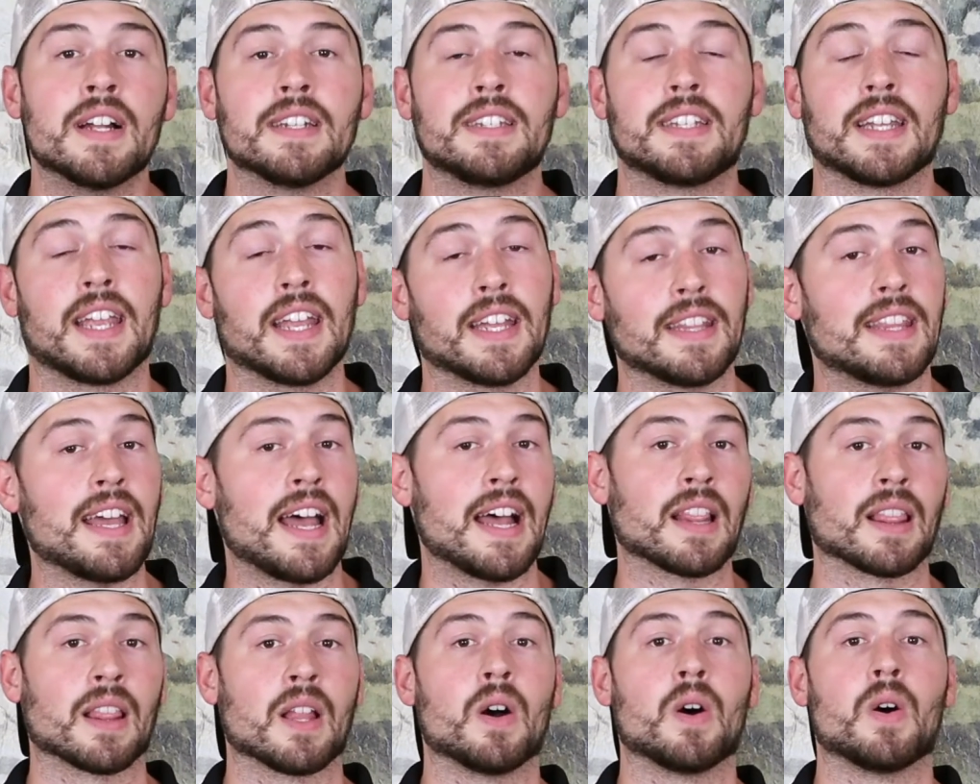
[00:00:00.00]
to get
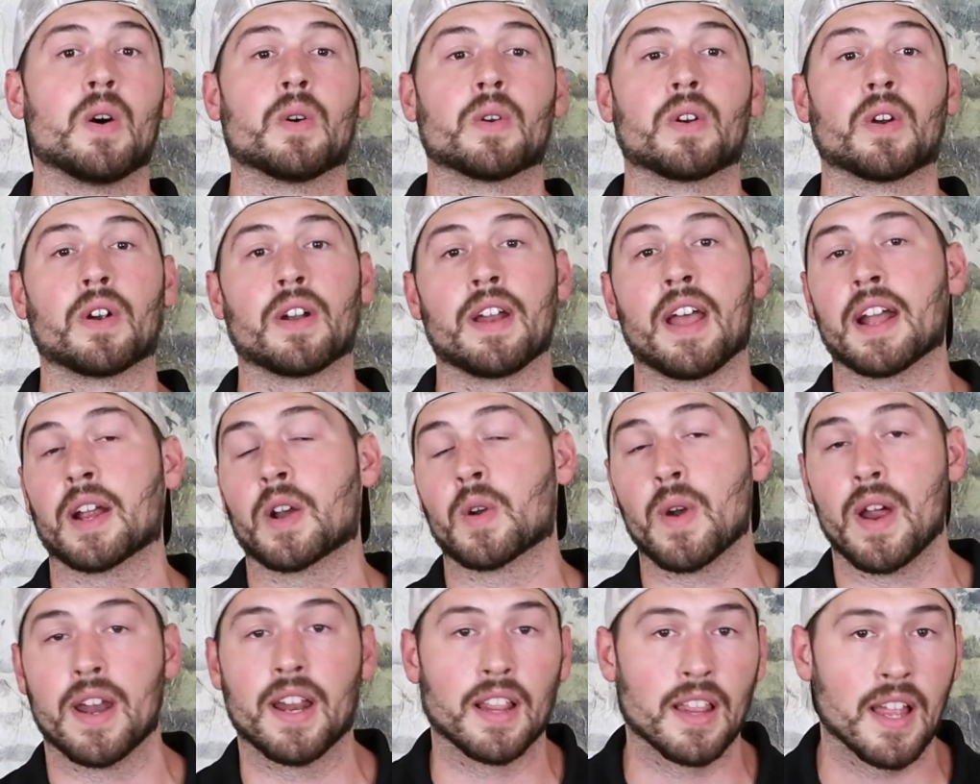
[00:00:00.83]
that loan or that
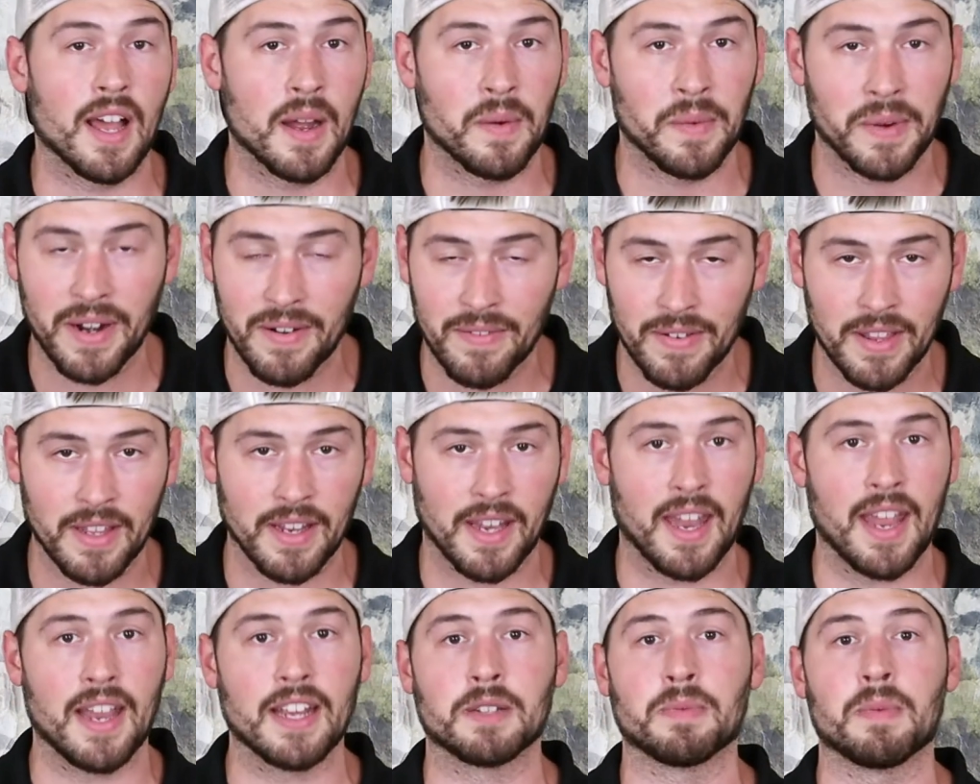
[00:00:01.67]
credit line, whatever the
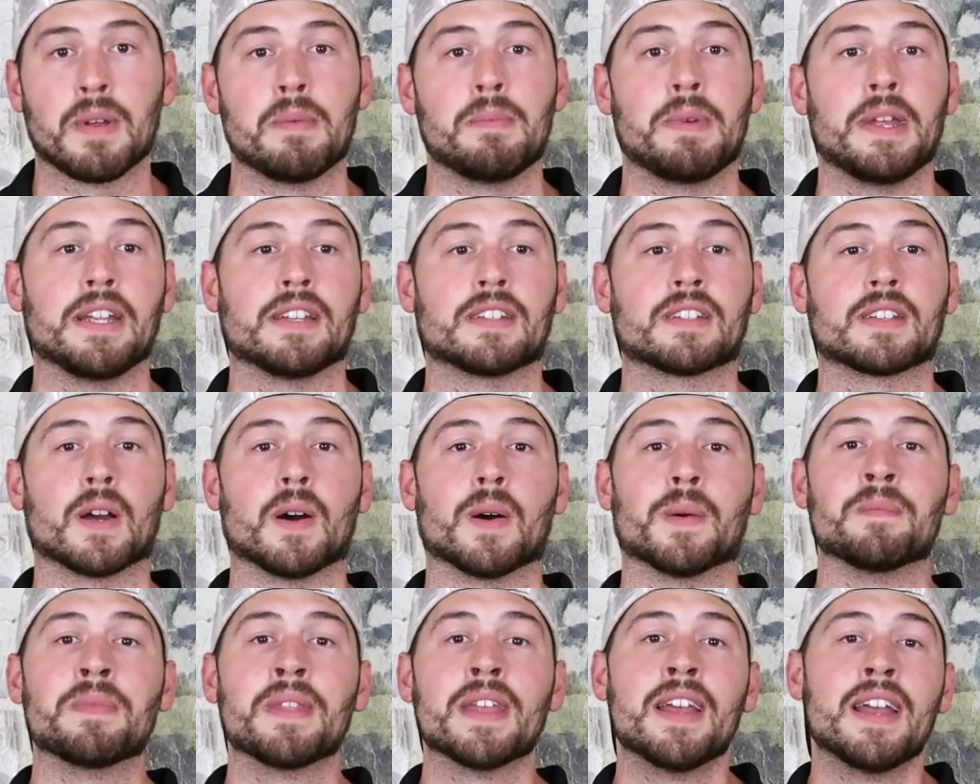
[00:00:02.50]
case may be.
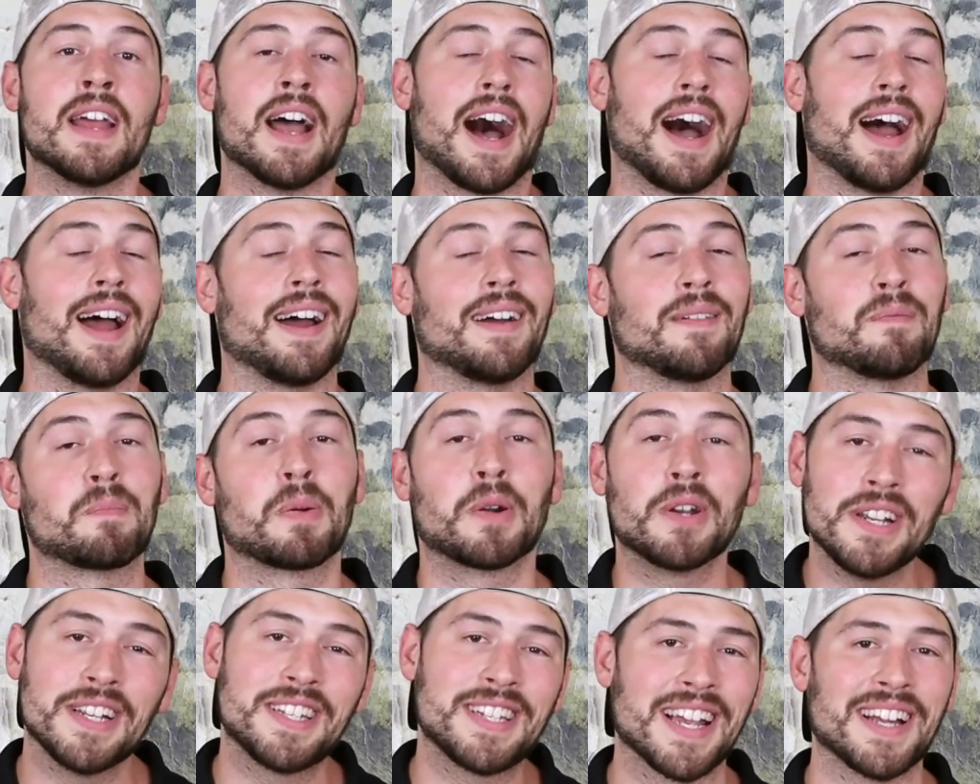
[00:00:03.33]
So I
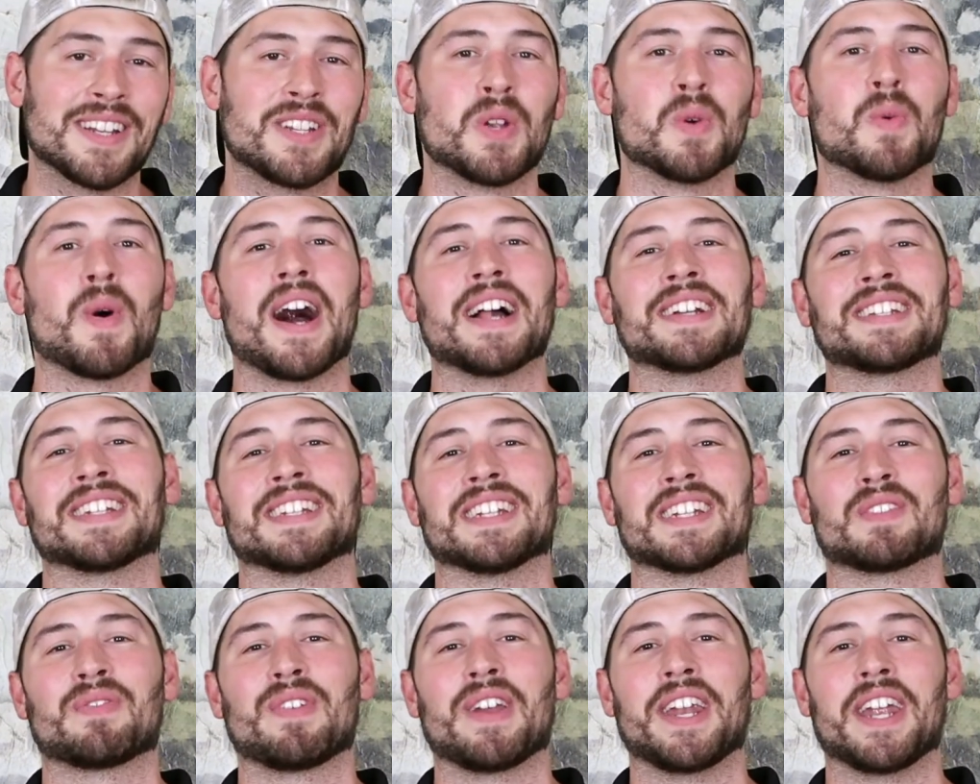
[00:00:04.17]
appreciate you watching
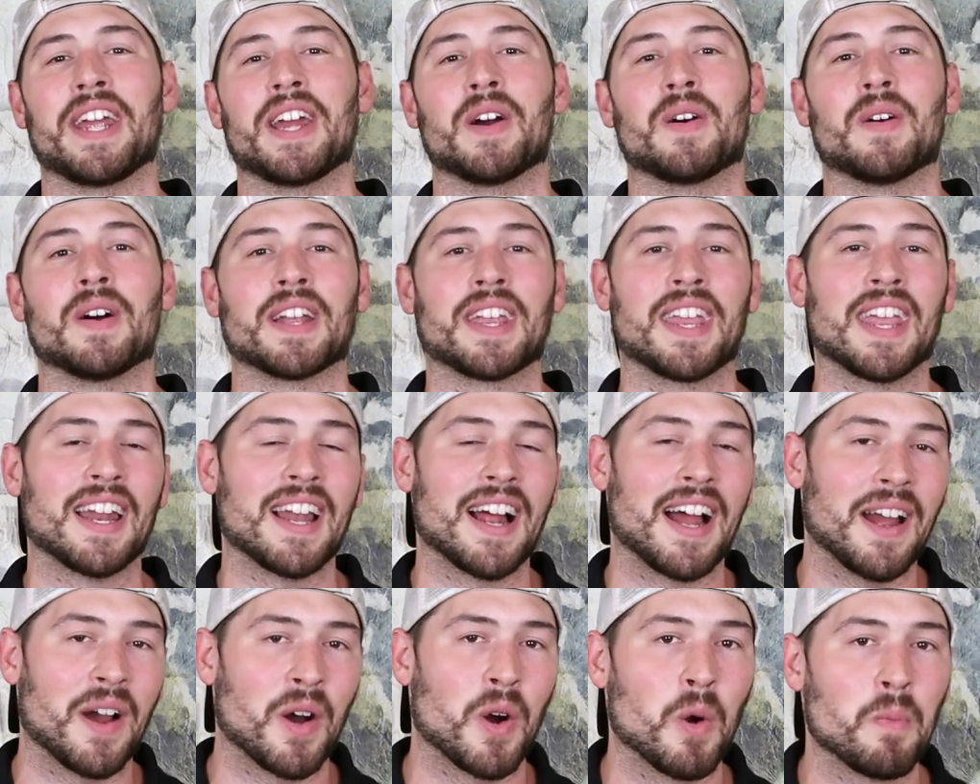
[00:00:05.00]
this video. Again,
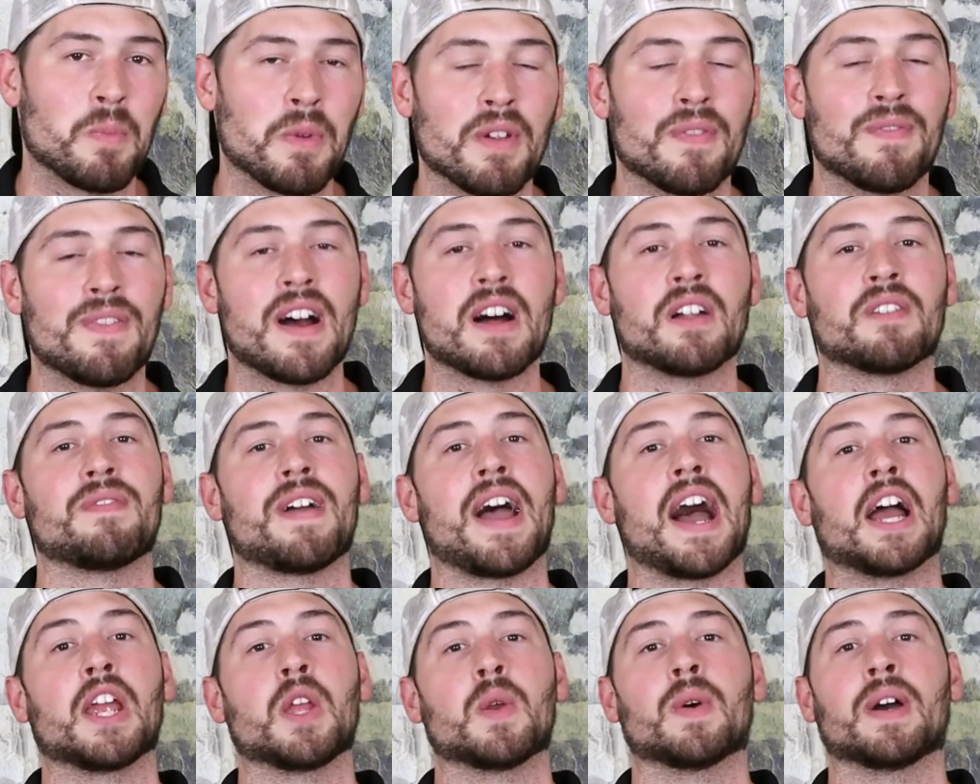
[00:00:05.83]
I hope you found
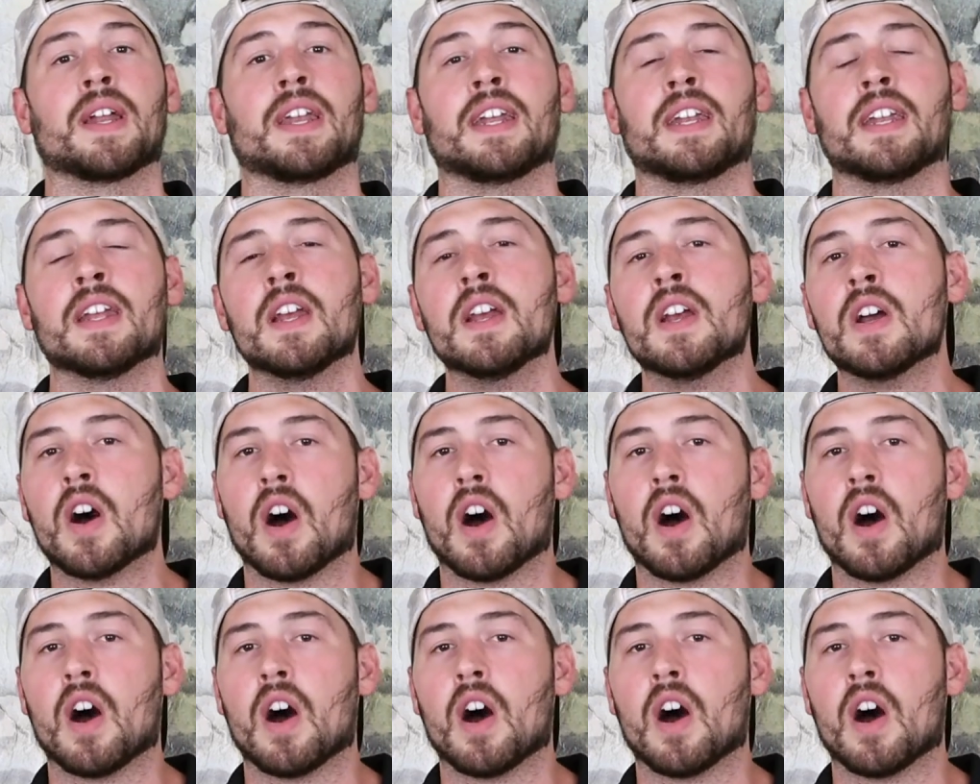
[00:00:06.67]
value in it.